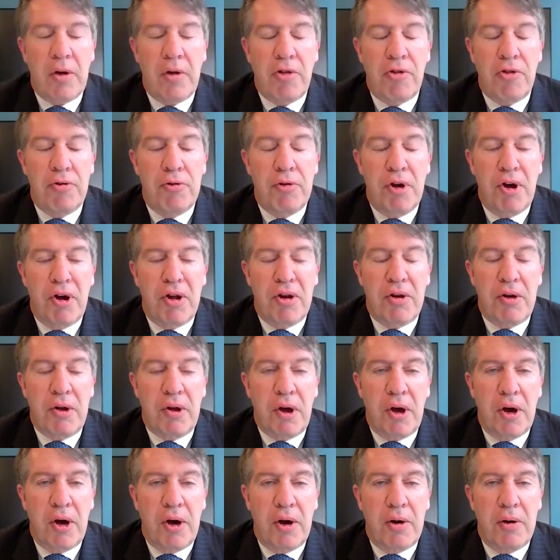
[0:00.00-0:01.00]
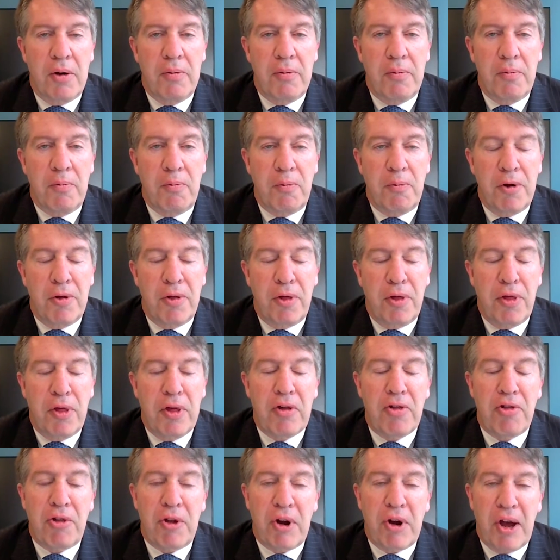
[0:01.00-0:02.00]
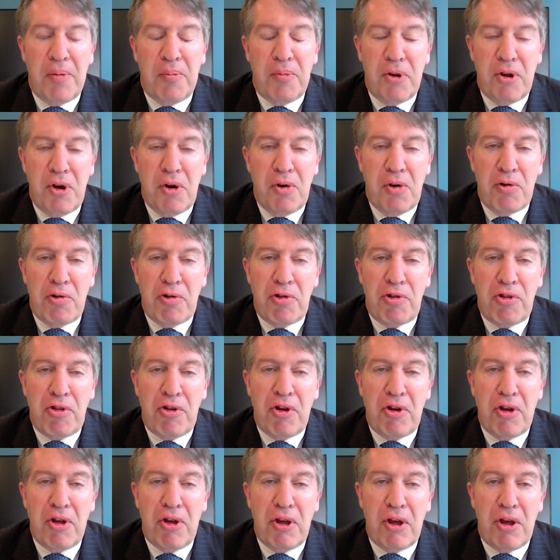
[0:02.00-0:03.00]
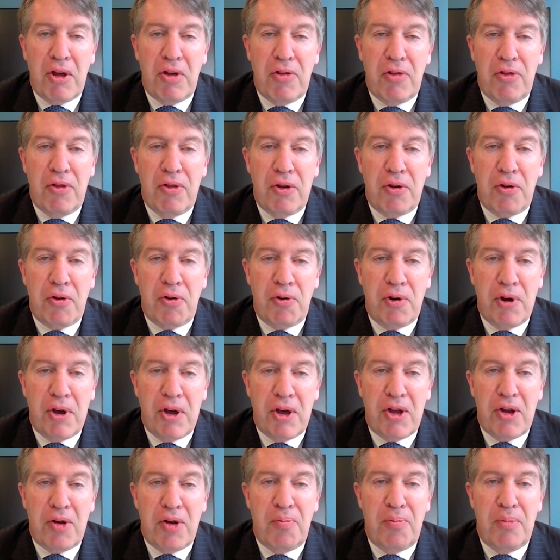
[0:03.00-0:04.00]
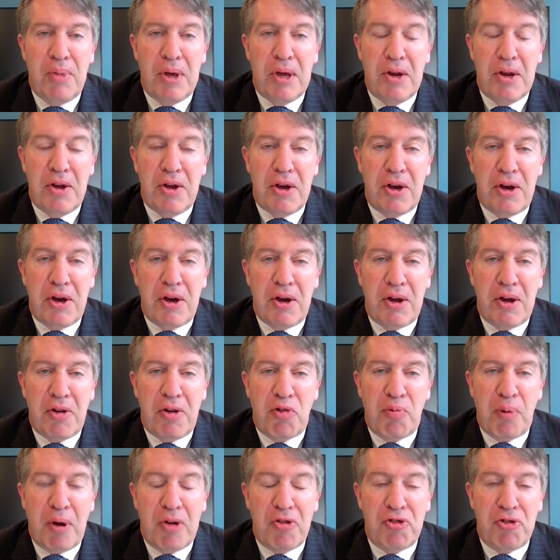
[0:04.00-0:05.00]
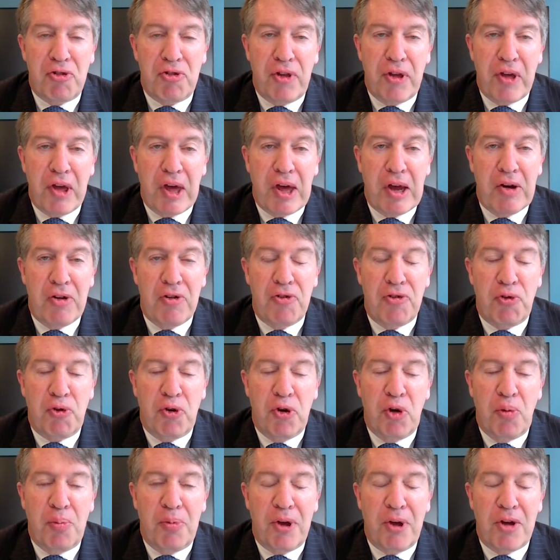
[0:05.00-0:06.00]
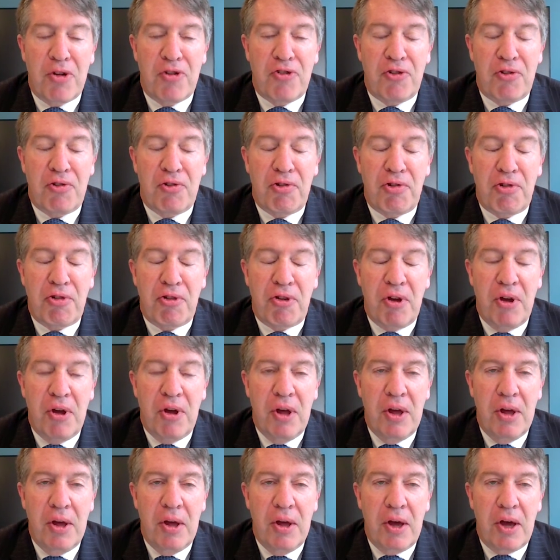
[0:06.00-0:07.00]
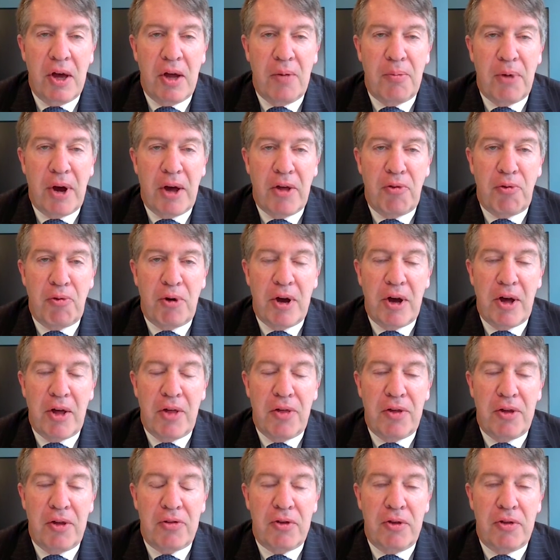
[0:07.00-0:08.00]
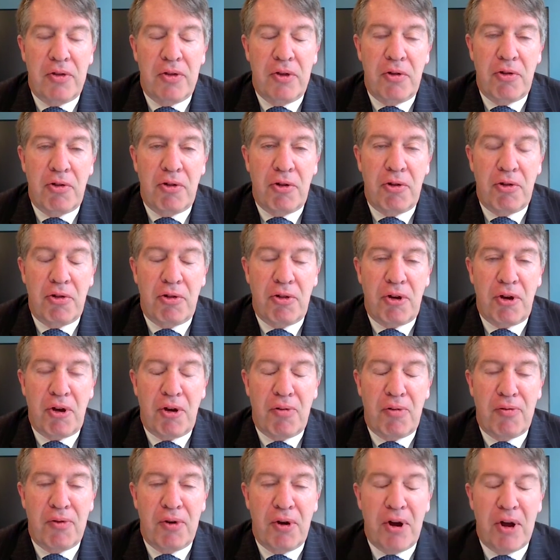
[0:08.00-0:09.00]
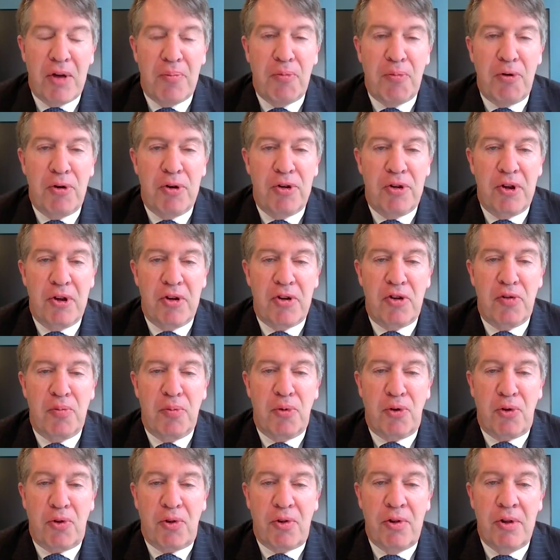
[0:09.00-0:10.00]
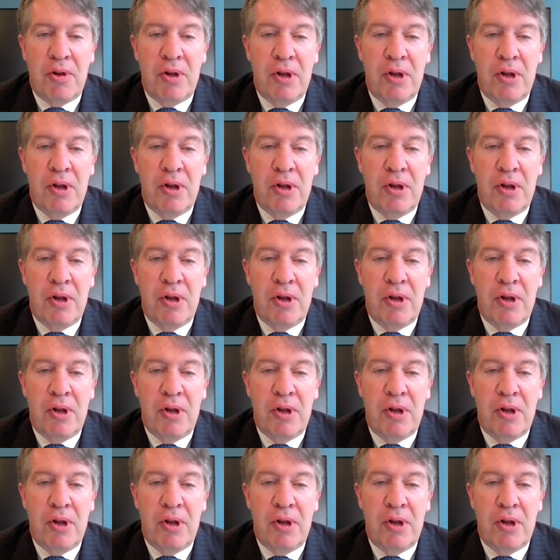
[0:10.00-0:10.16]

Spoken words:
Duyeon. One of the things that I'm noticing in the Korean media, and especially editorial pages, and by the way, I think that this is very predictable,